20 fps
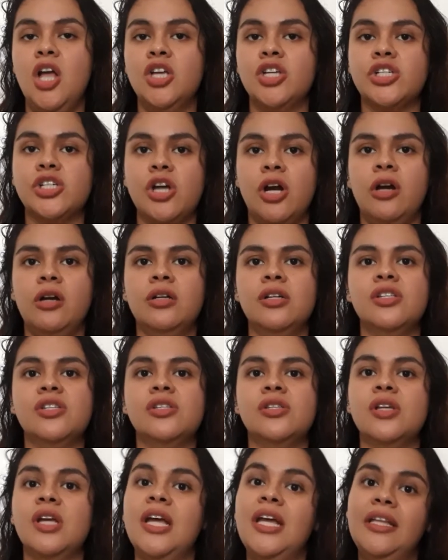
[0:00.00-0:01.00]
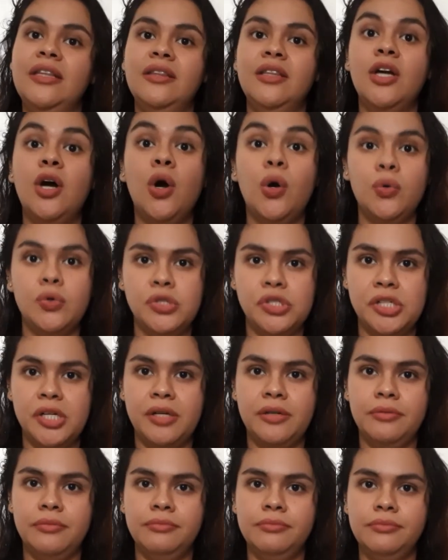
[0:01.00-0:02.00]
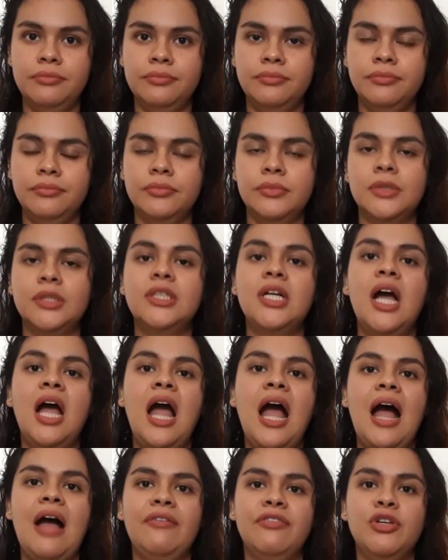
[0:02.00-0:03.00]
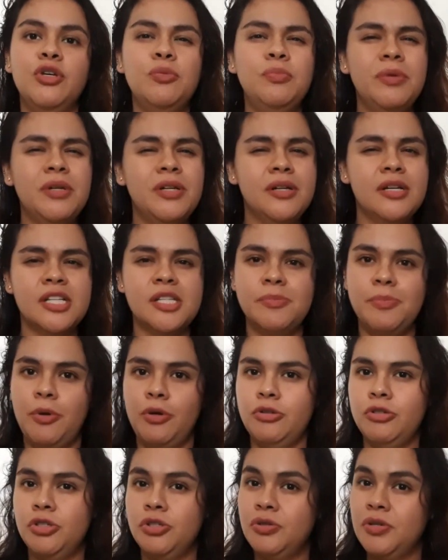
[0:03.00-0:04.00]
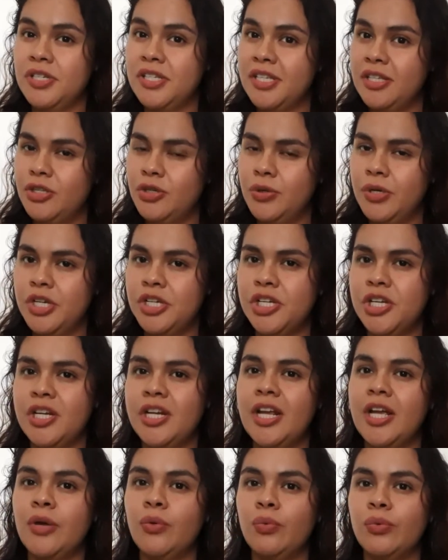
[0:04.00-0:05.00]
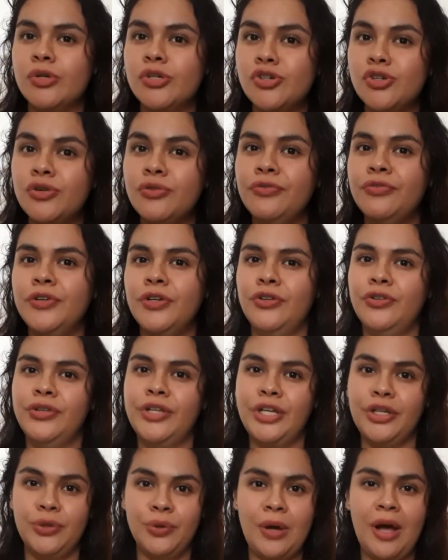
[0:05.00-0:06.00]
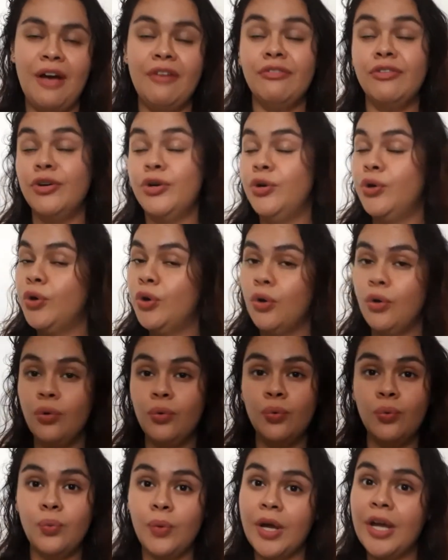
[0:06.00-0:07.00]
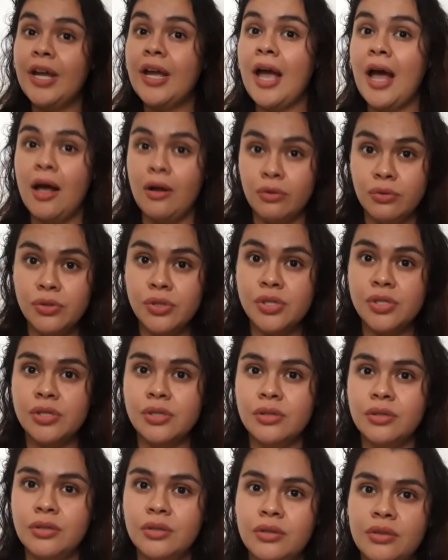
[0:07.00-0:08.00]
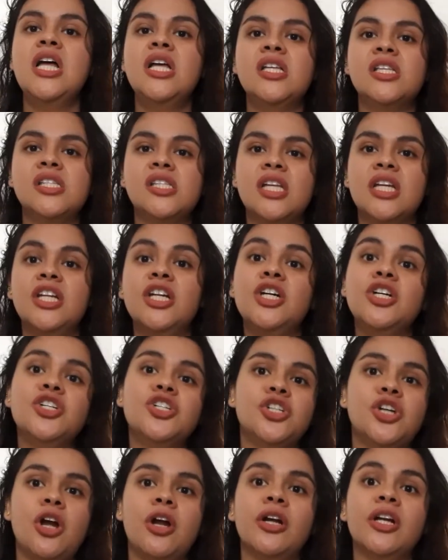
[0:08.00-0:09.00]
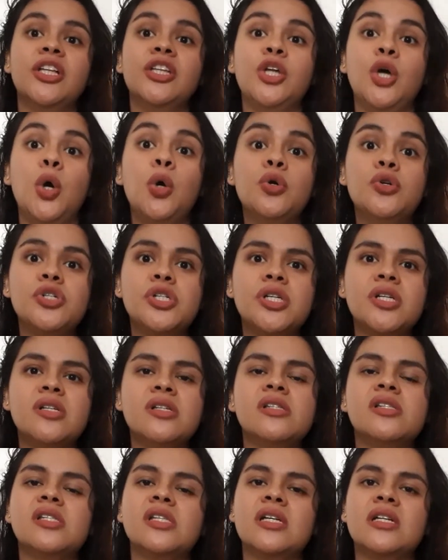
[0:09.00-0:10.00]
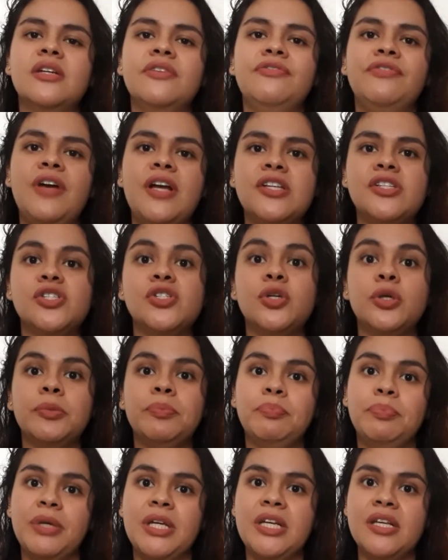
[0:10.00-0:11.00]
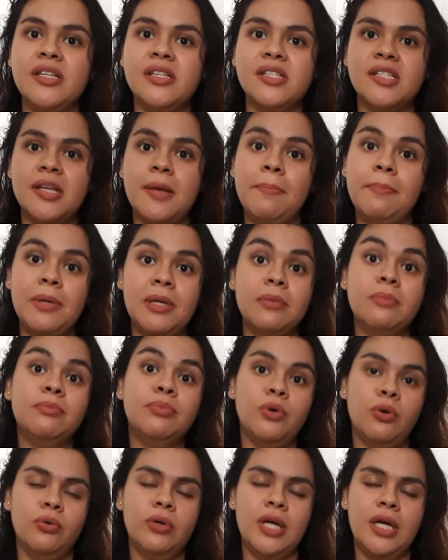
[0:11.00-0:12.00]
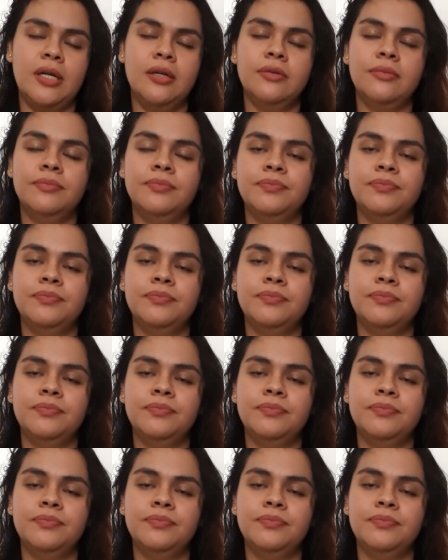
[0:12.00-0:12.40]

Sharks in the ocean. Have you been exposed to a situation in which you feel that you have no way out? Seeing a shark in the ocean signifies your peace being broken.